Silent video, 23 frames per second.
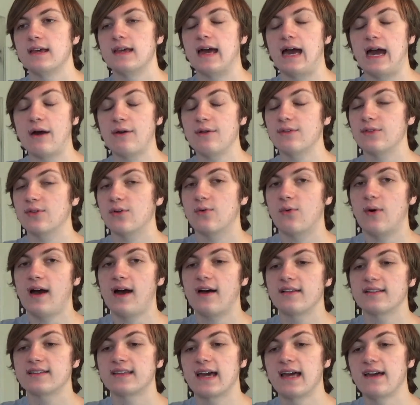out in the
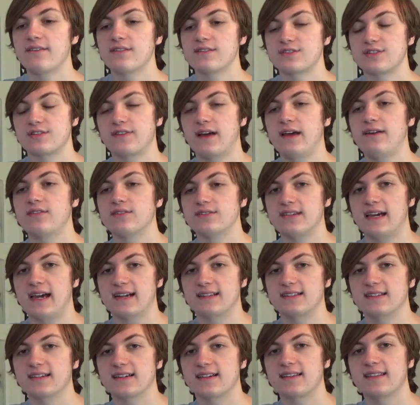wild, it's kind of a survival
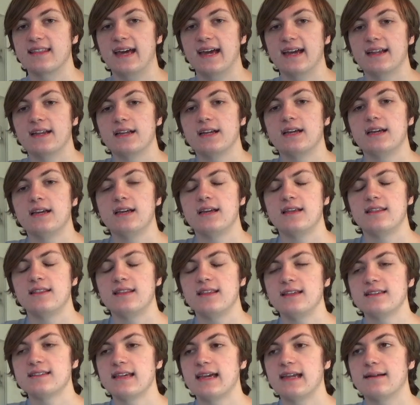tactic that
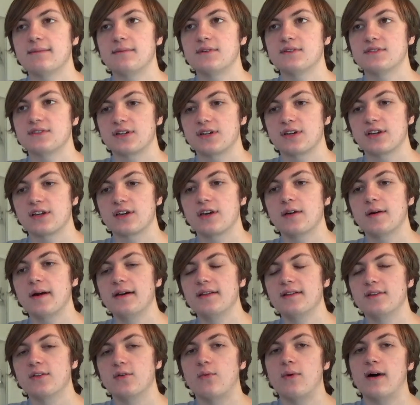these animals are going to go
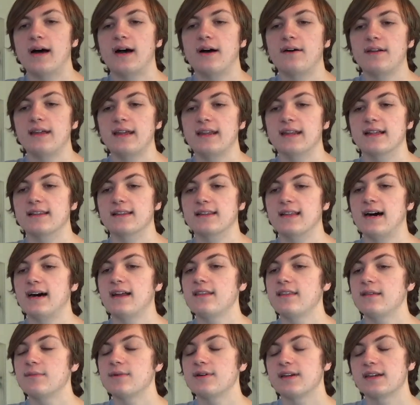out in the wild and a lot
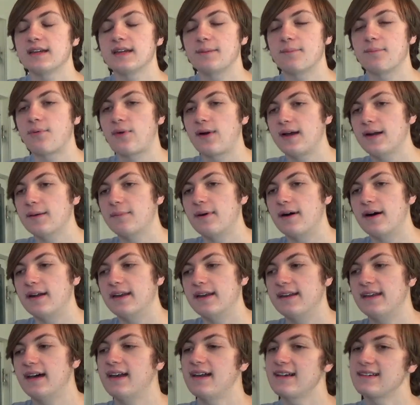of them are going to get preyed upon
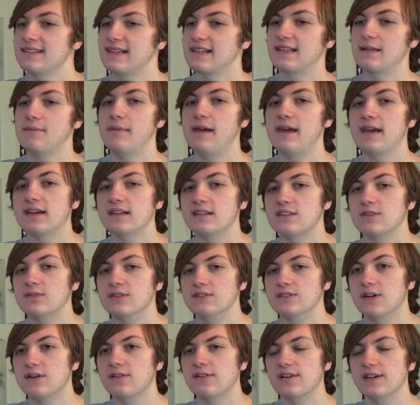and not exactly make it to
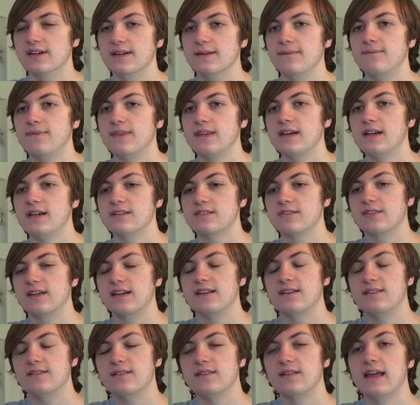adulthood. So
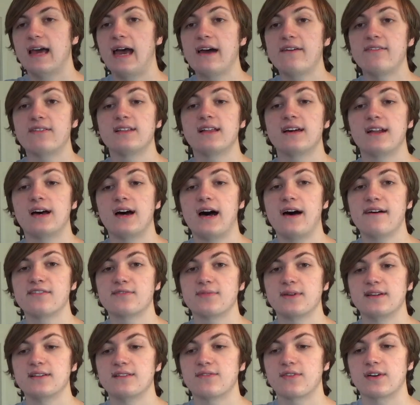they have a lot of
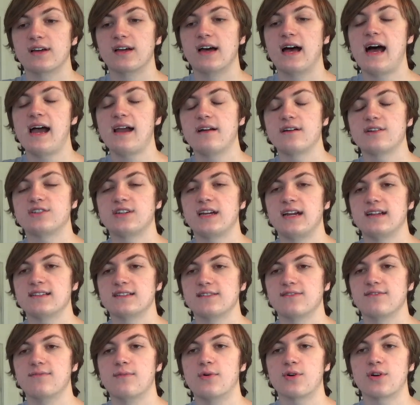offspring for a higher chance
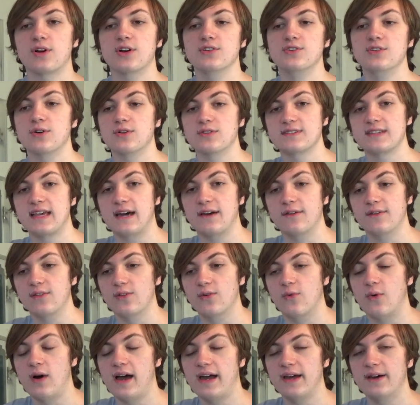of more adults out in the
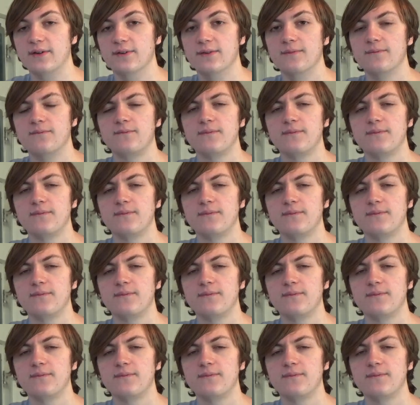wild.